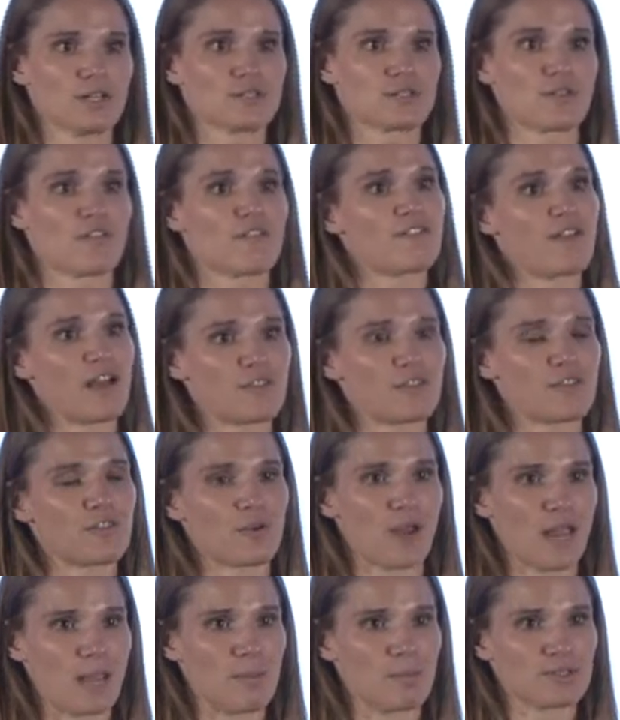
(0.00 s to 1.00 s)
So the fact that
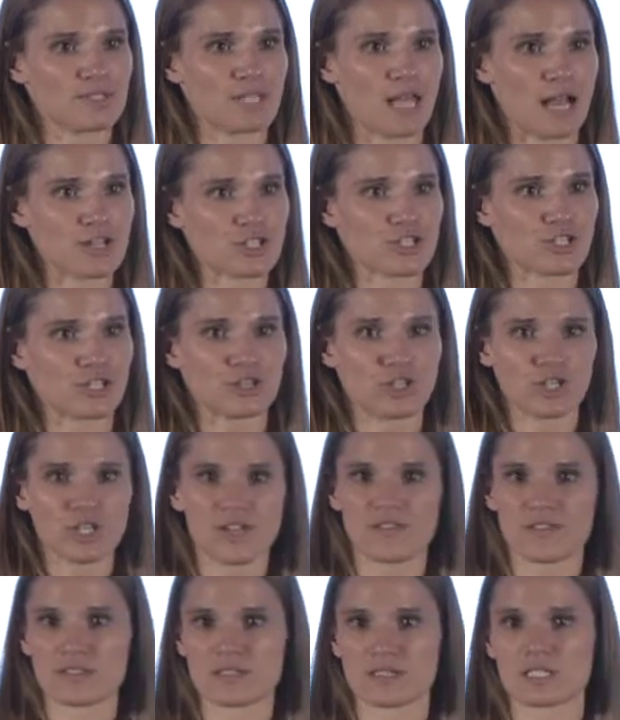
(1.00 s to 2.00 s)
they're able to actually look
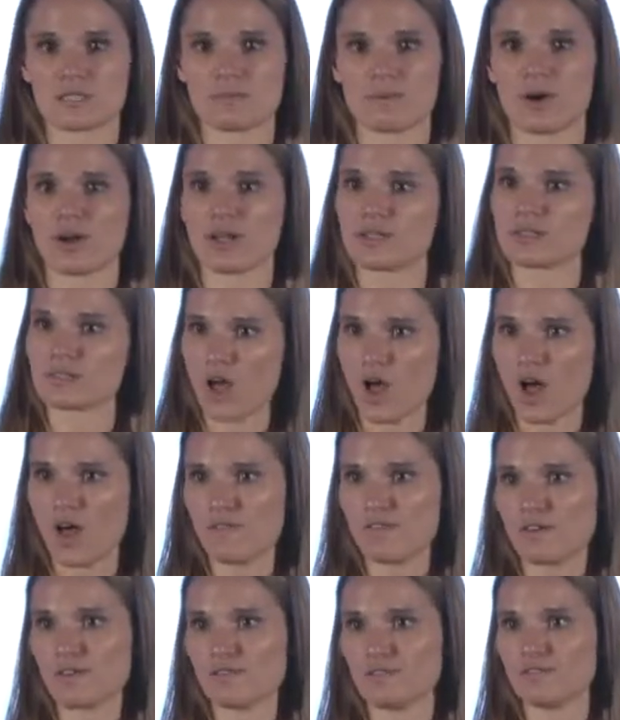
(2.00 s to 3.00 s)
at this experience on
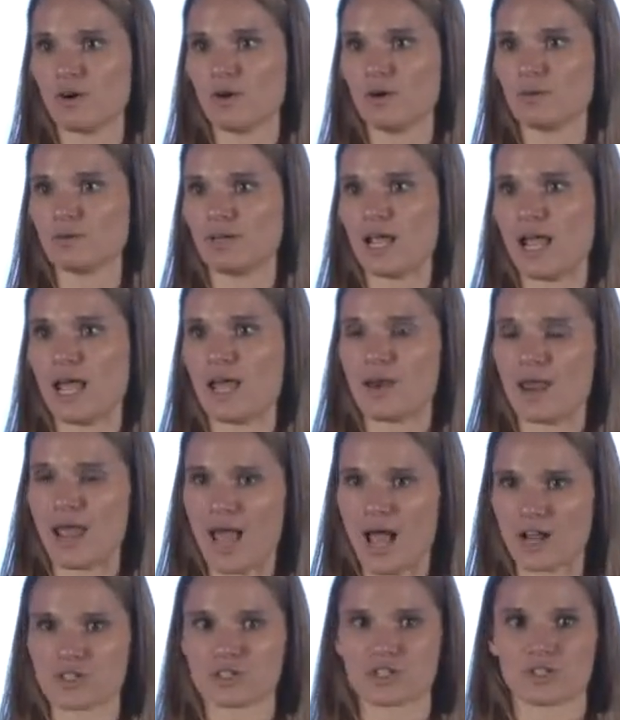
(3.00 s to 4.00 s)
their phone and
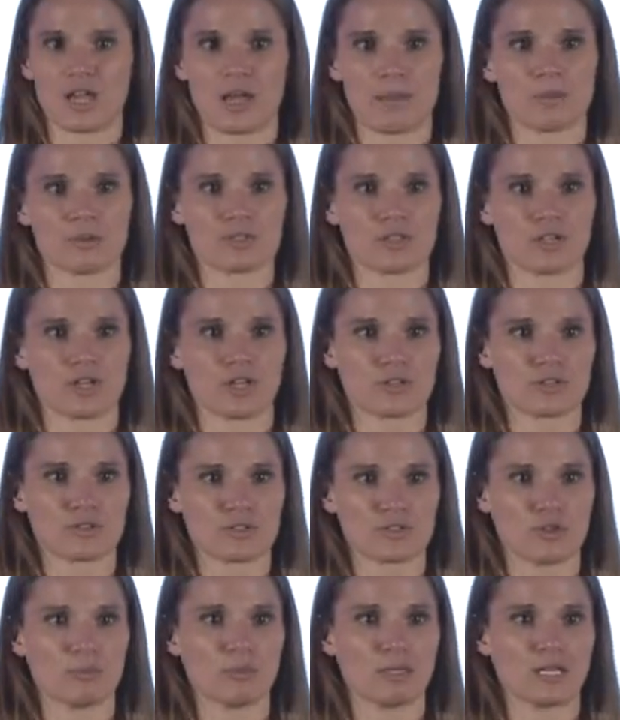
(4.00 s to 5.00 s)
actually able to
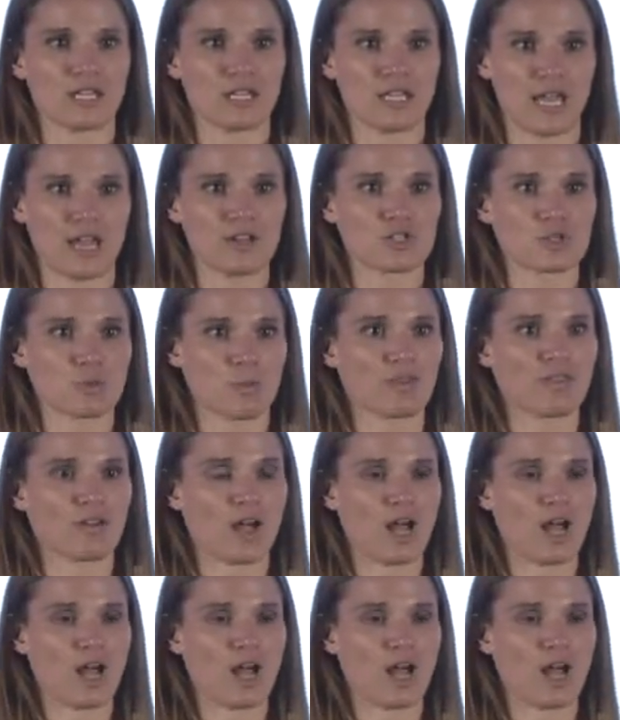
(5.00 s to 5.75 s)
consume and engage with the